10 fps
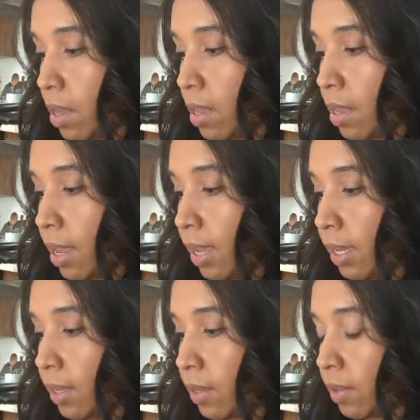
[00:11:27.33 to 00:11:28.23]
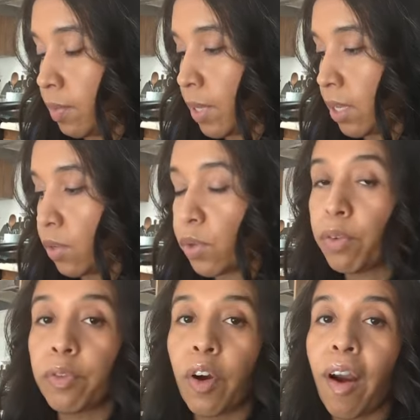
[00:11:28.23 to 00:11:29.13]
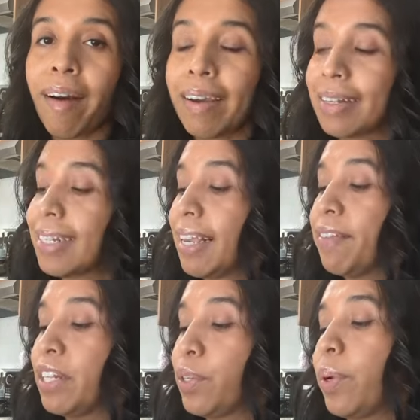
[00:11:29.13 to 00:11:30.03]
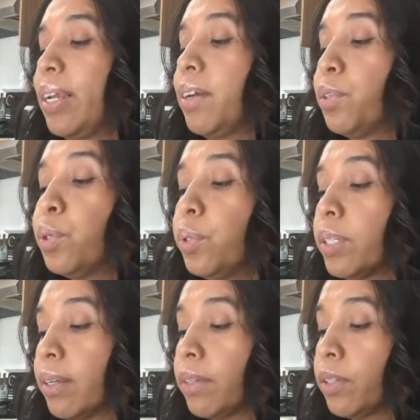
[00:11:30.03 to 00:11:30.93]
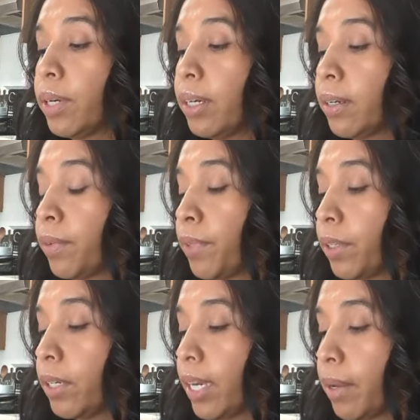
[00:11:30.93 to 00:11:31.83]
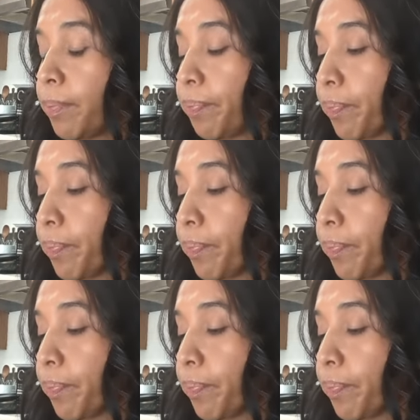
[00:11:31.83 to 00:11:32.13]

And that gives me so far a savings rate, a total savings rate of 38%.